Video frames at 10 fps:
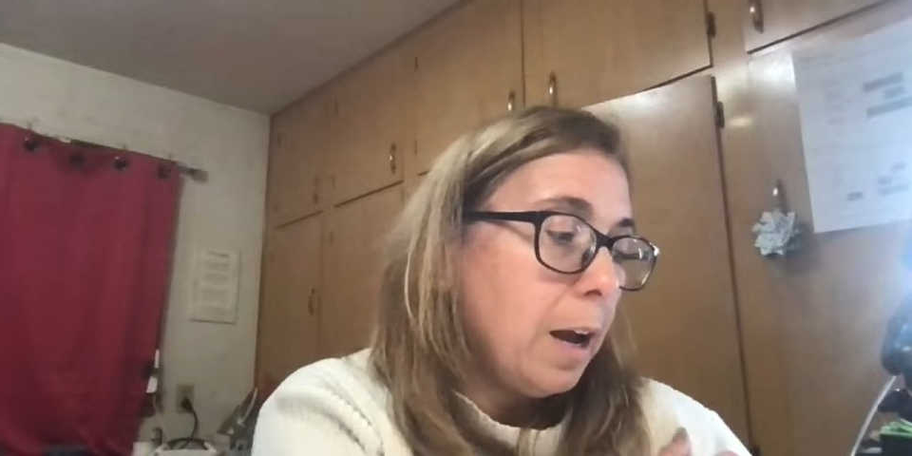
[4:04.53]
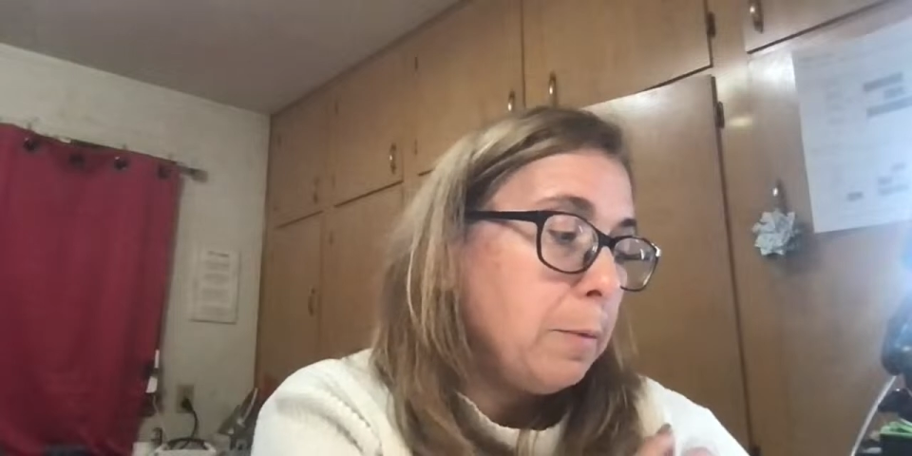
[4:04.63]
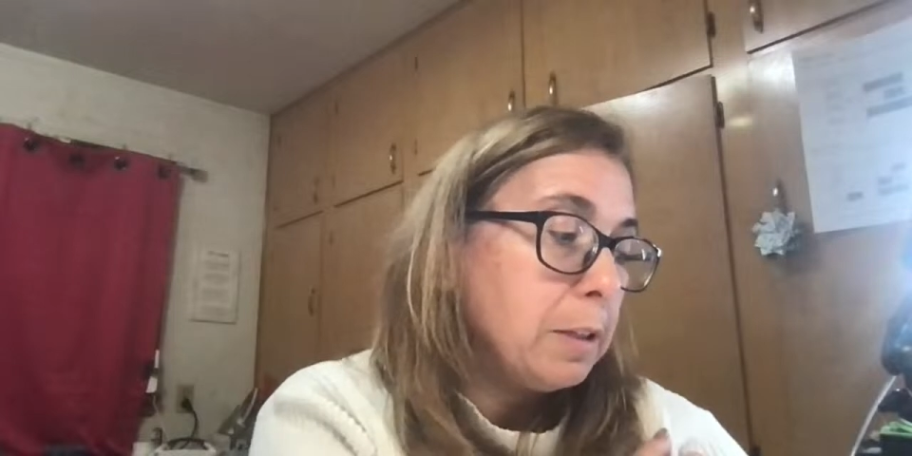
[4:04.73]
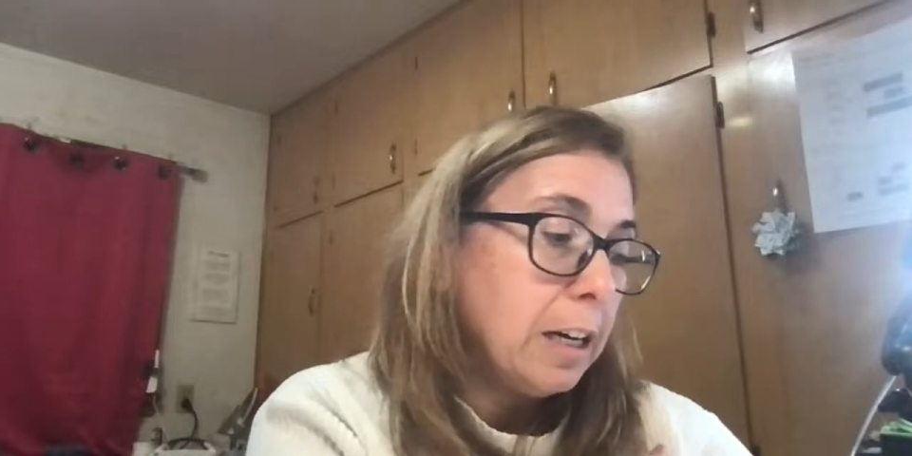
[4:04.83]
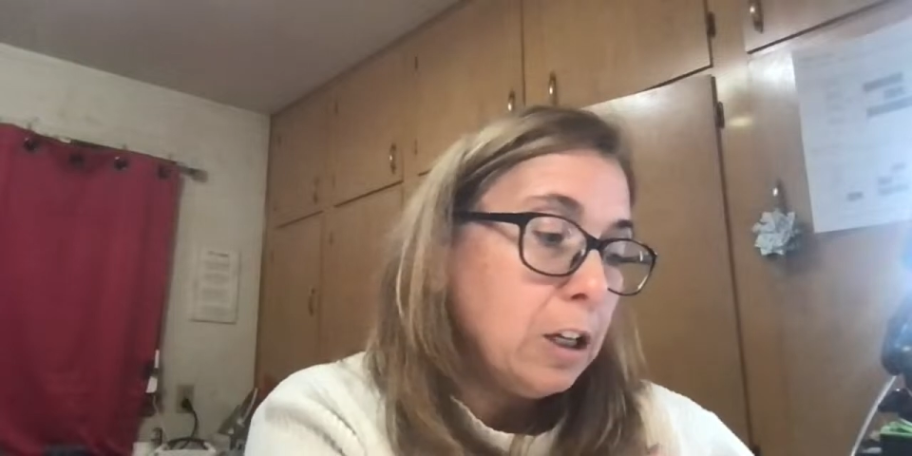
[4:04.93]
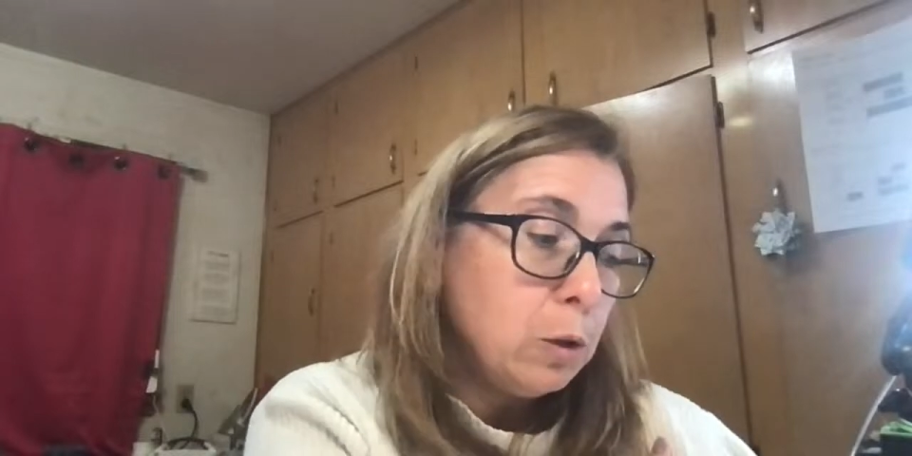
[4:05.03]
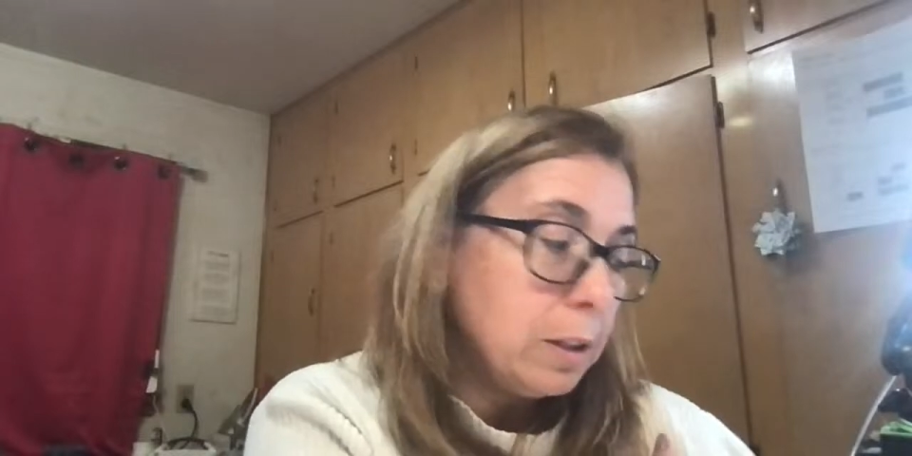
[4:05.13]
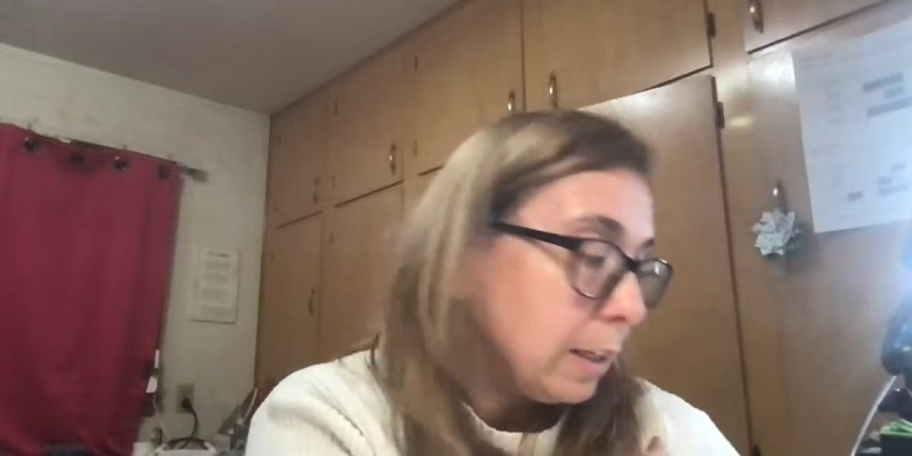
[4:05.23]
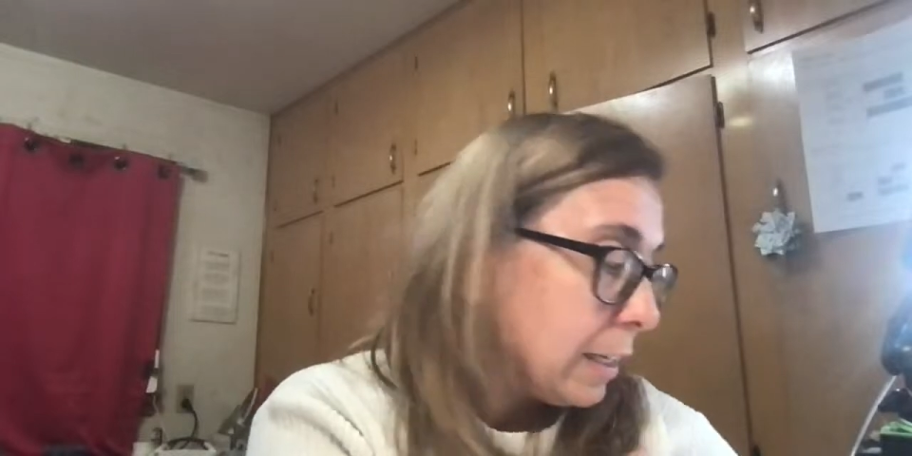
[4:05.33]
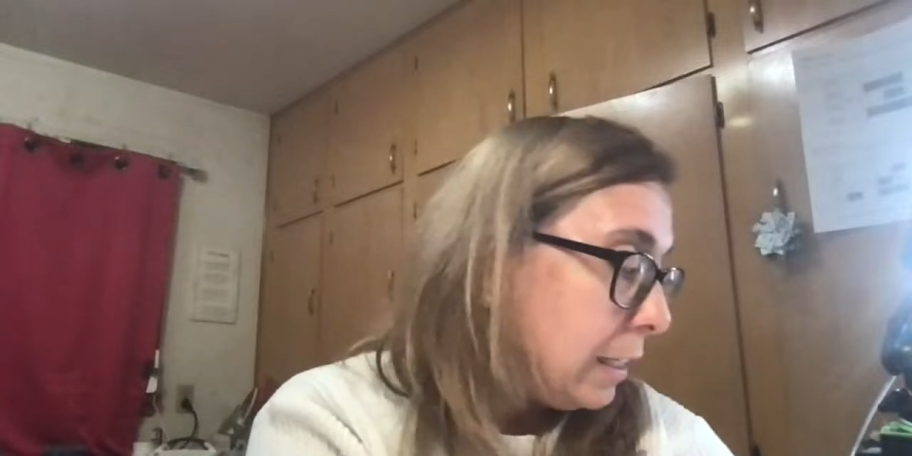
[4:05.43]
was going to do
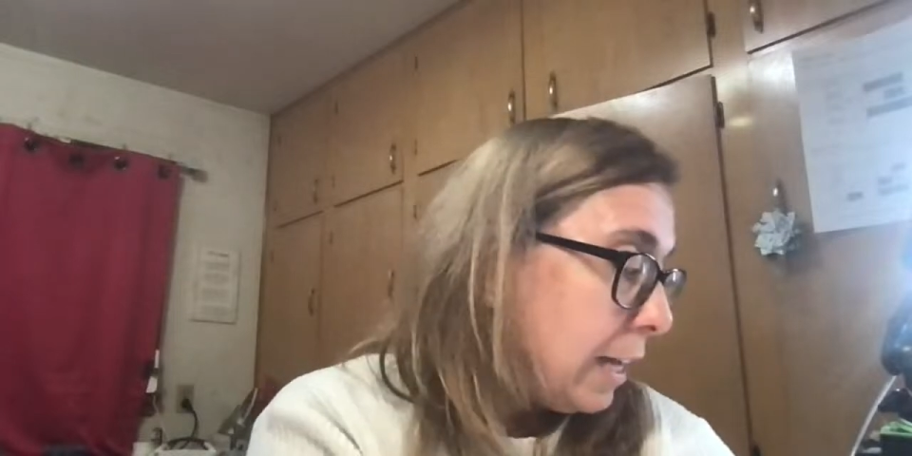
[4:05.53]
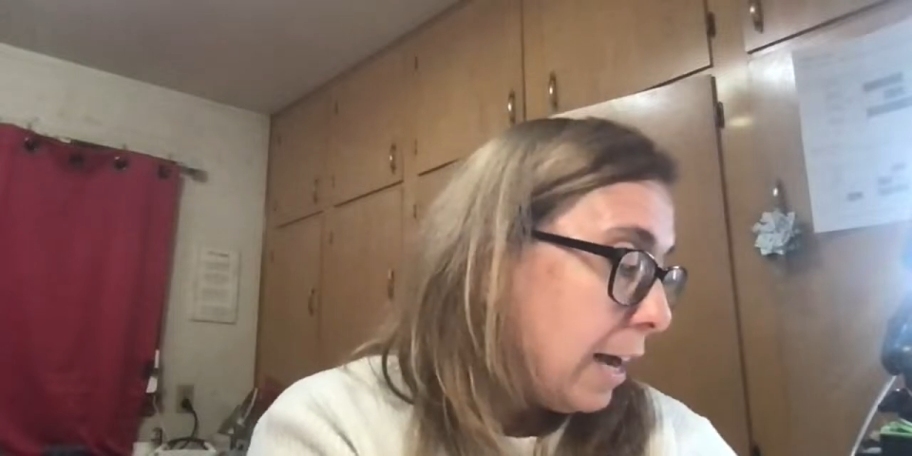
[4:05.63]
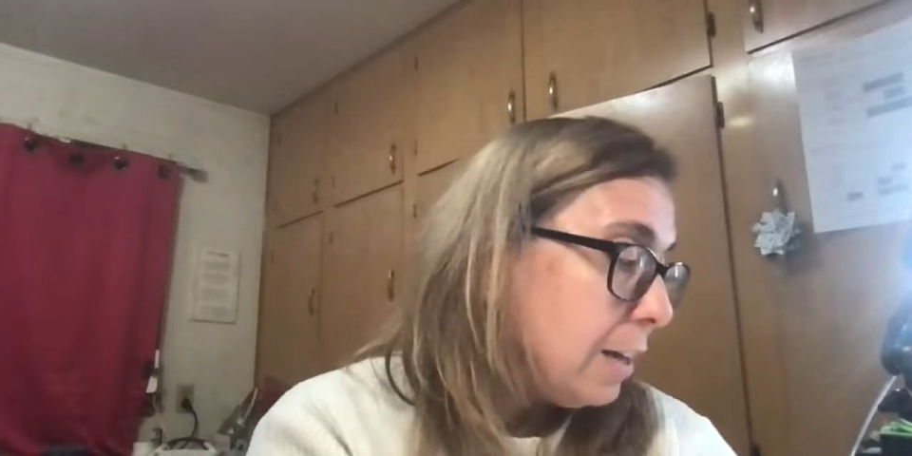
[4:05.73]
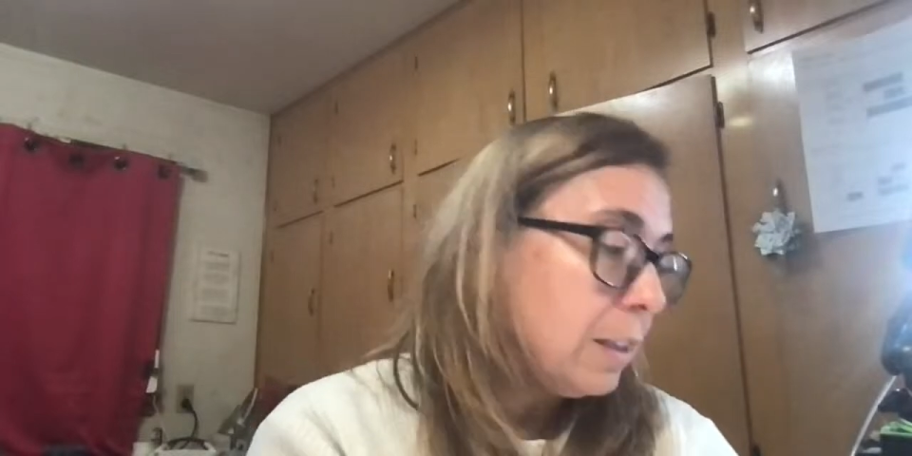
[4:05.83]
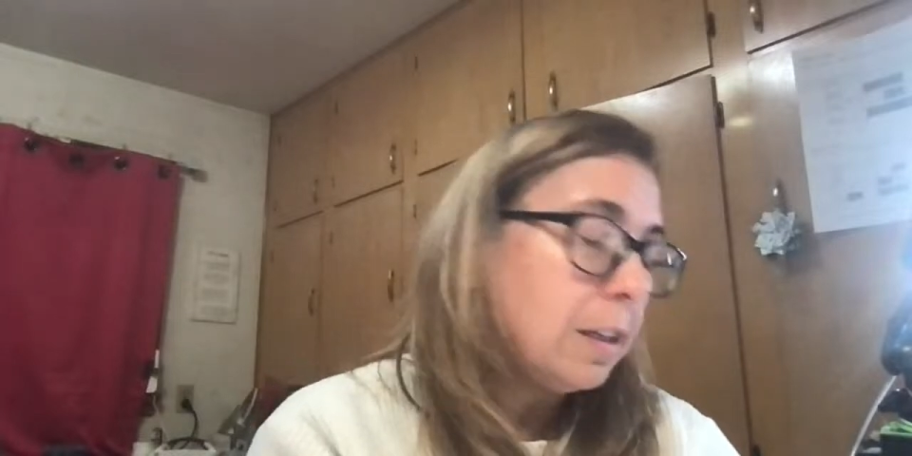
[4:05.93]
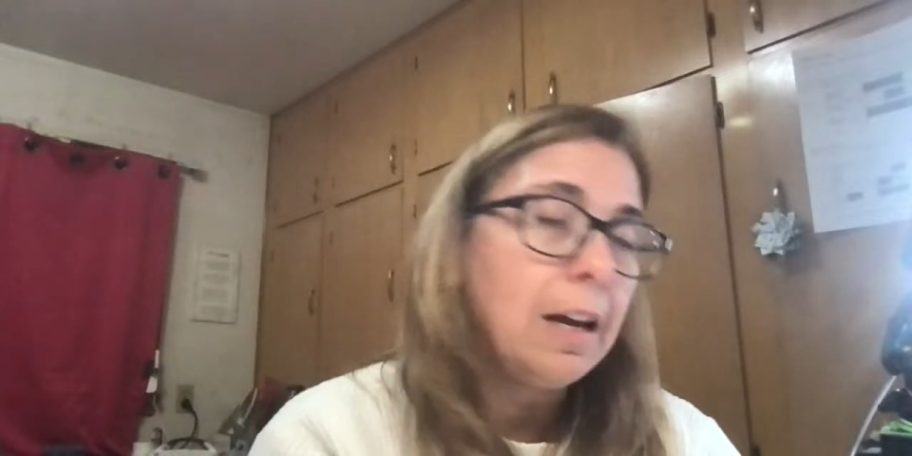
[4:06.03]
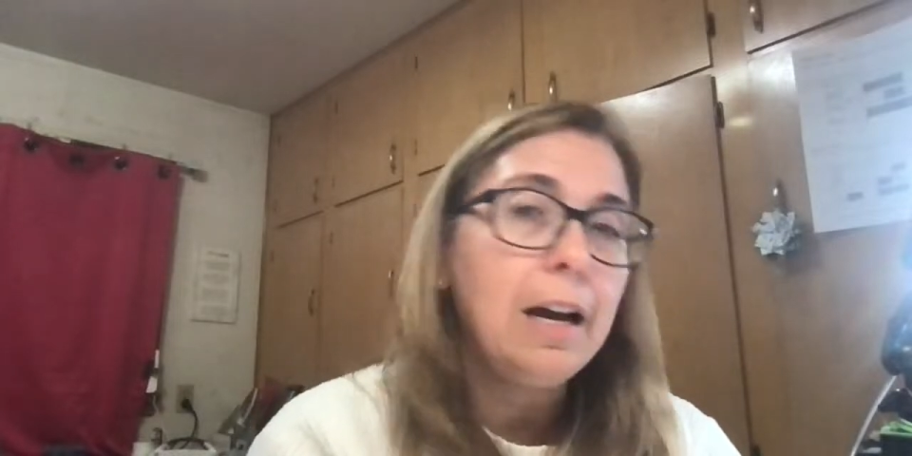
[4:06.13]
this as a class,